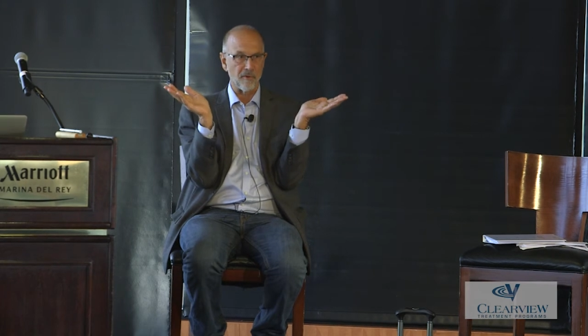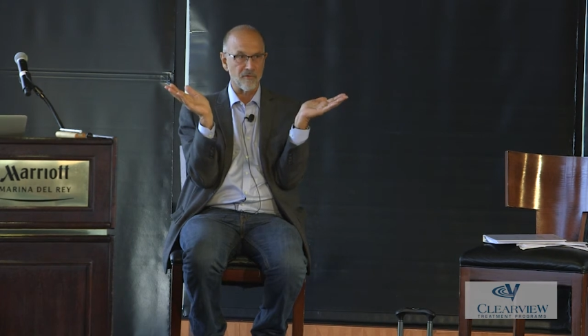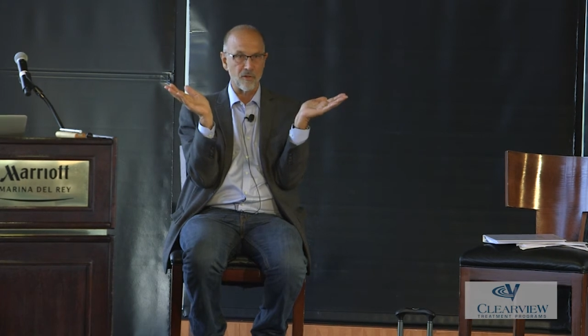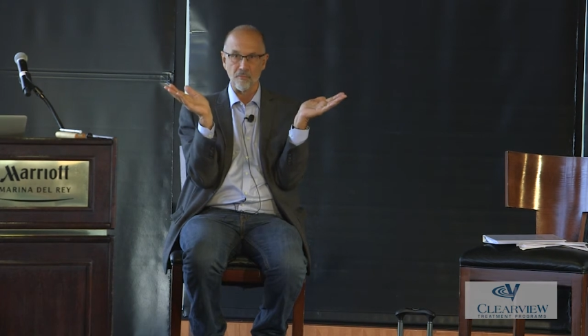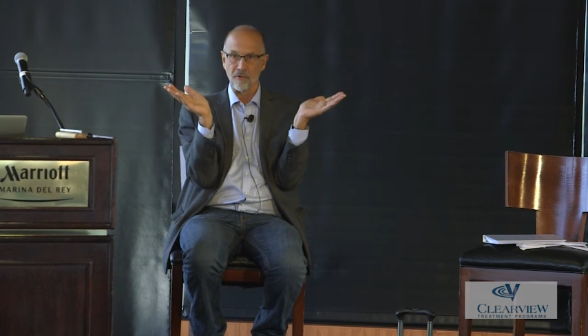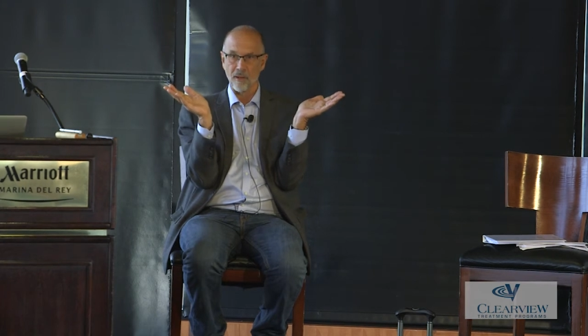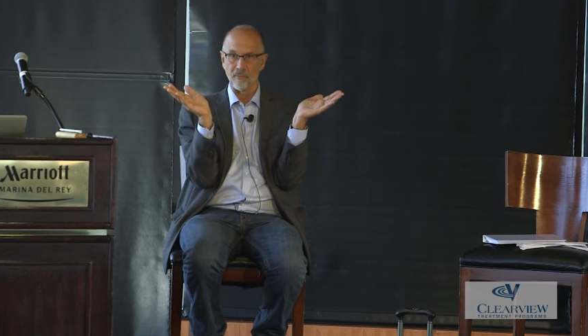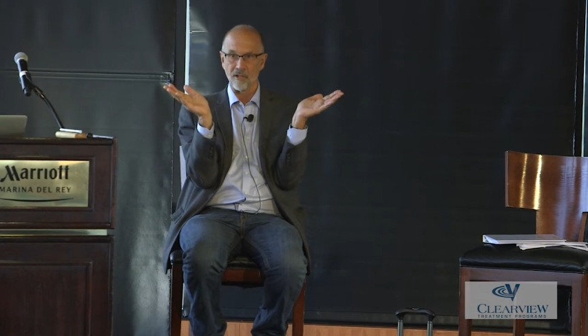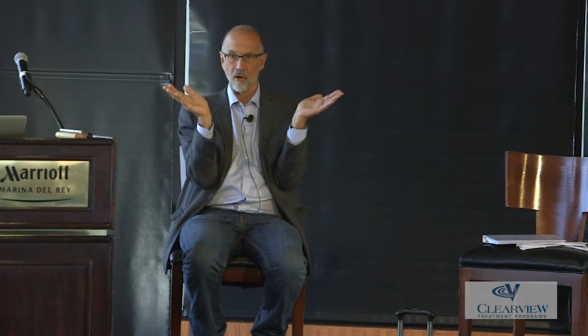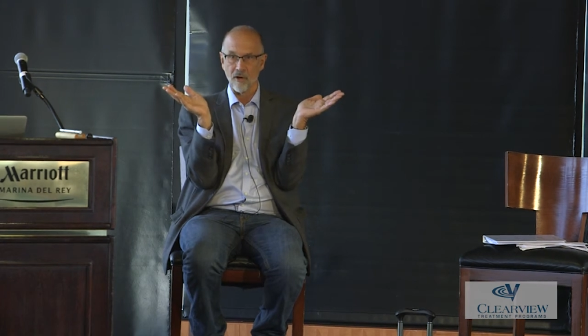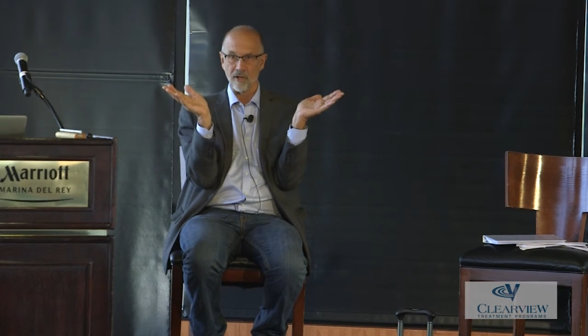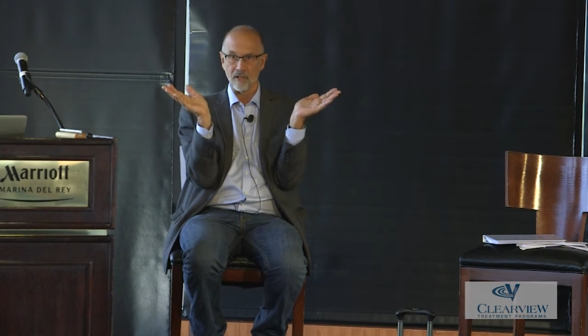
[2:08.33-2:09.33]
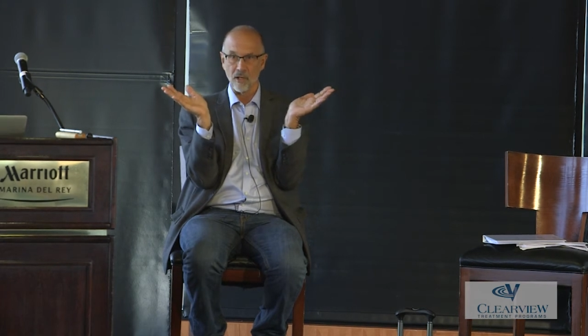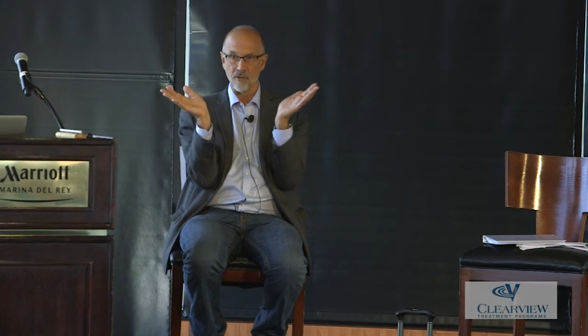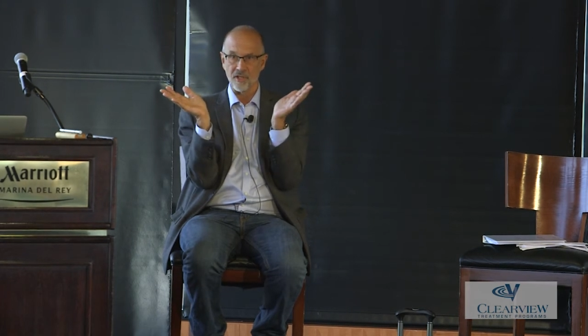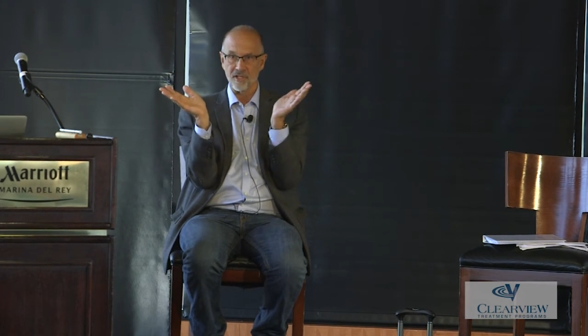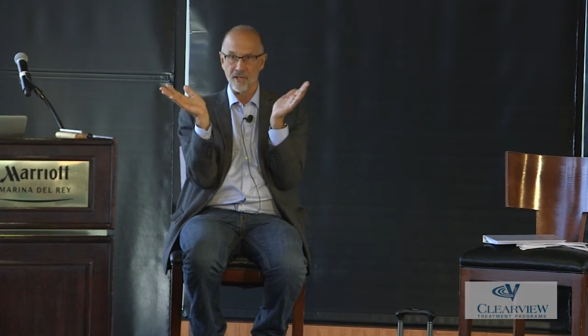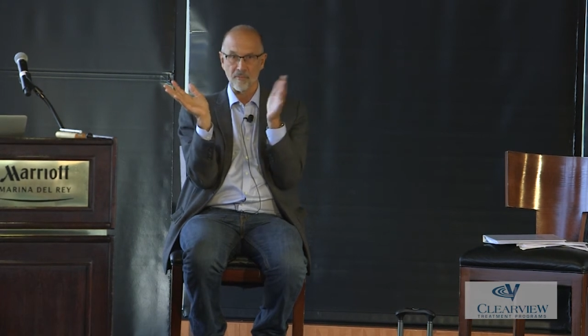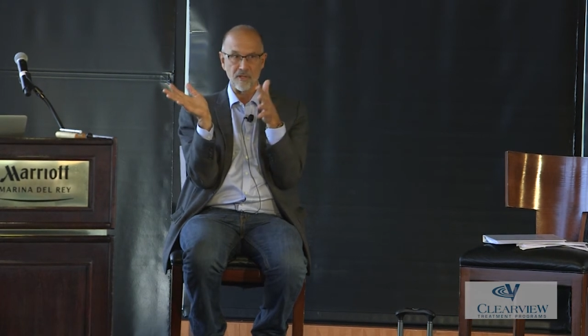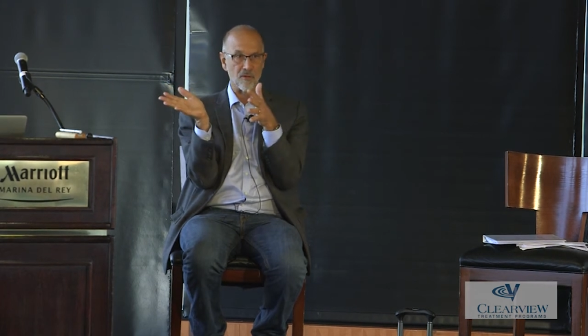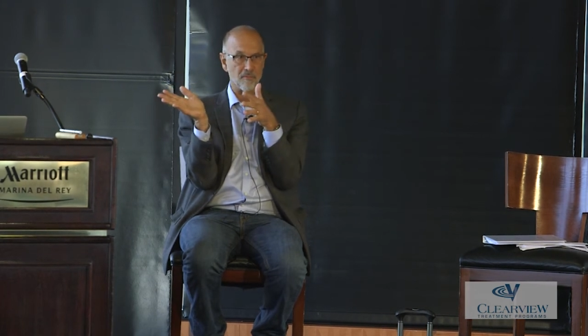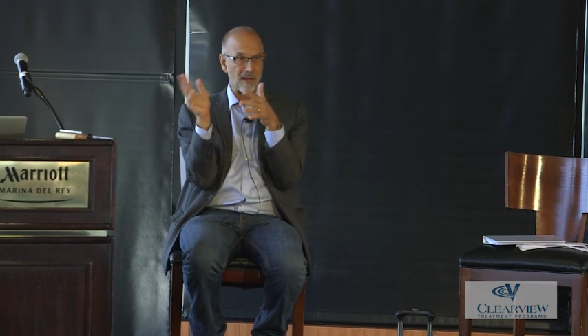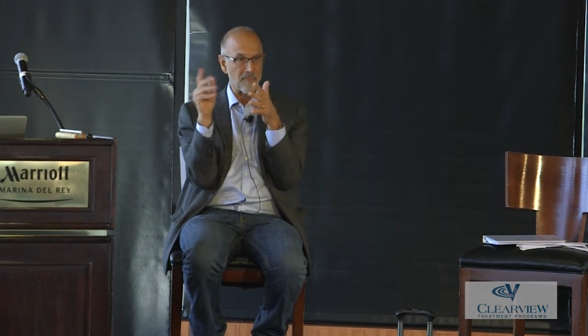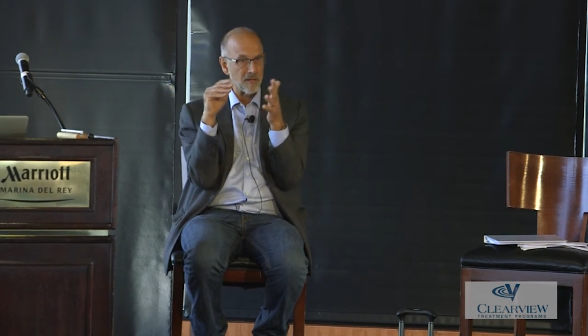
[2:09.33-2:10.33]
of you probably already this, some of you
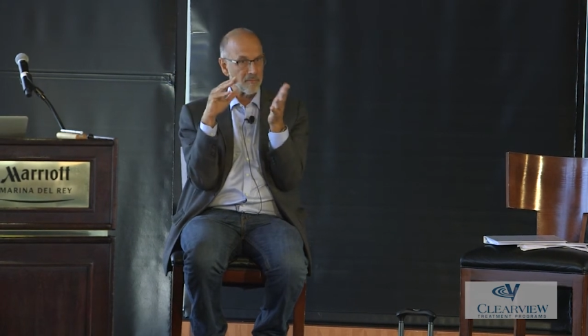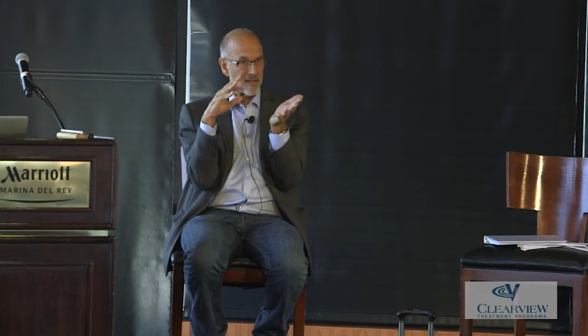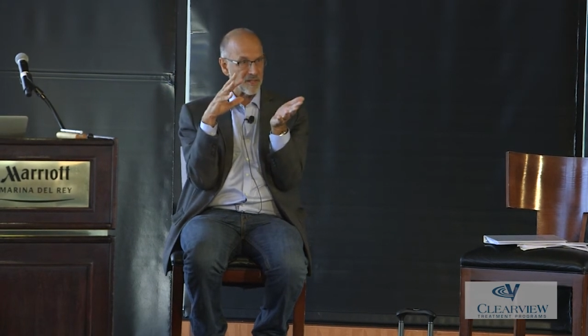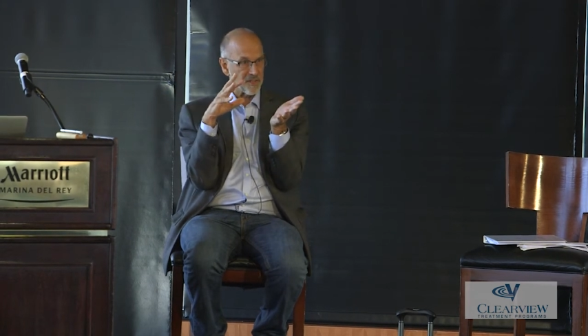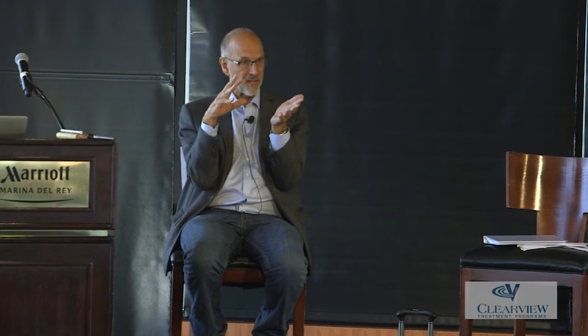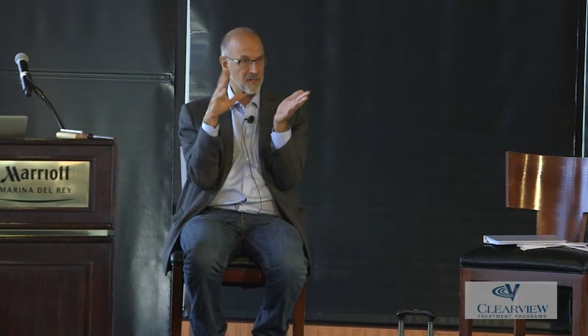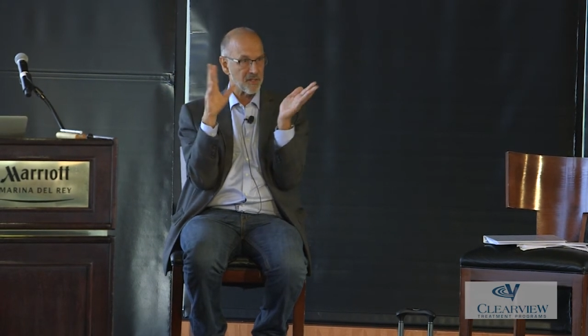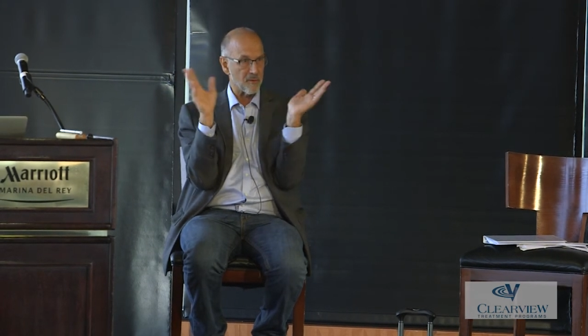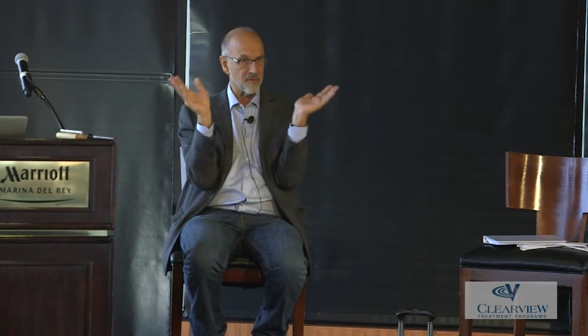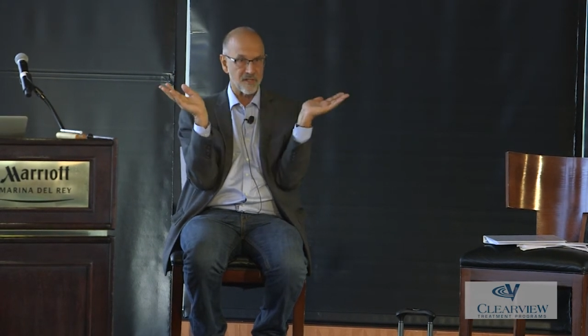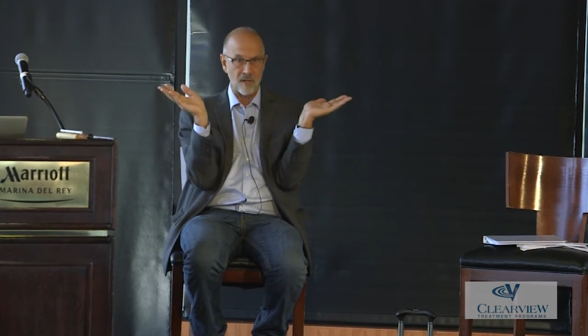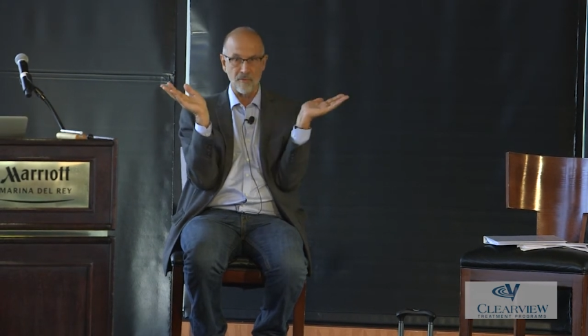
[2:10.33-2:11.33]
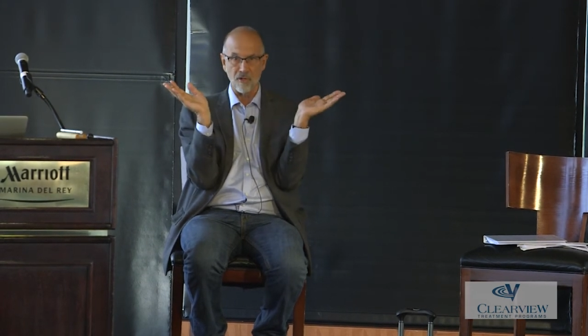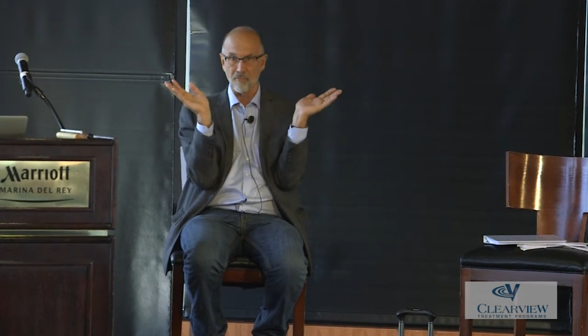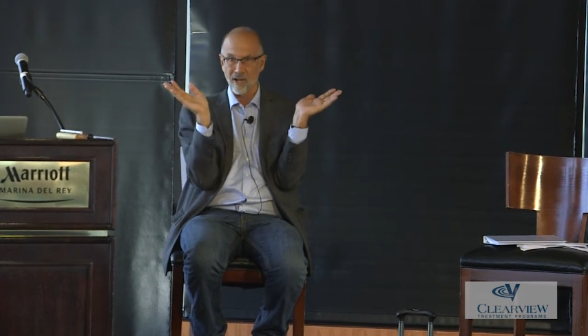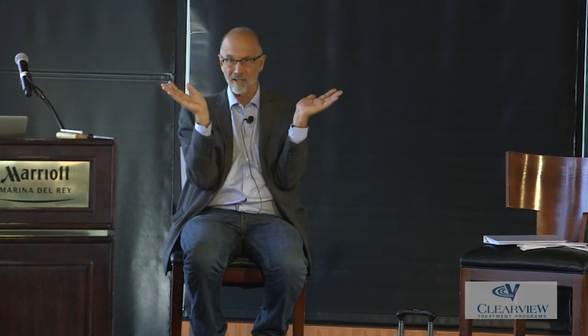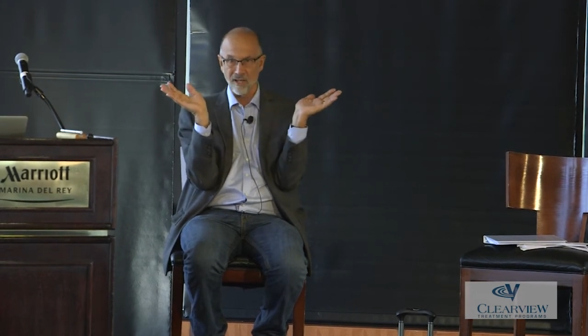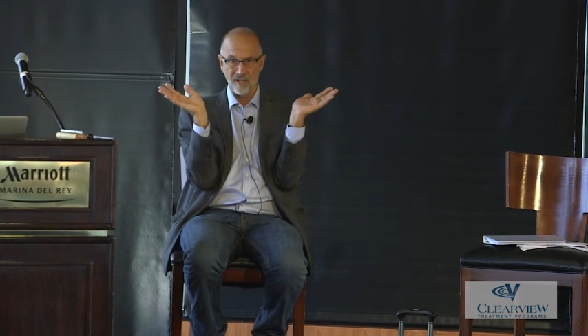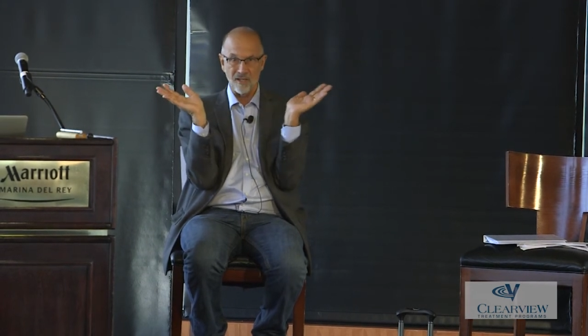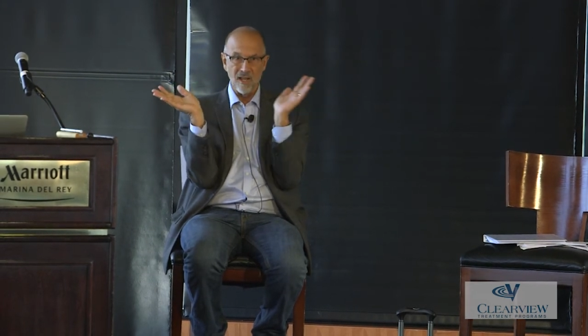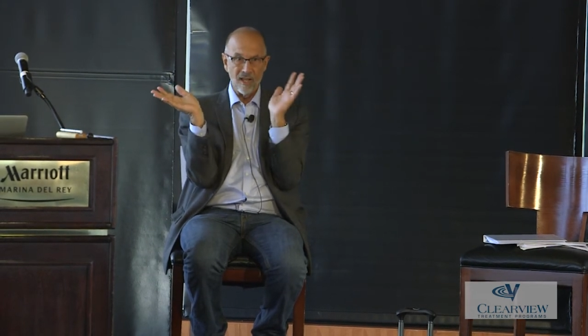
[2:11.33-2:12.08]
maybe it makes sense to you, and some of you might not.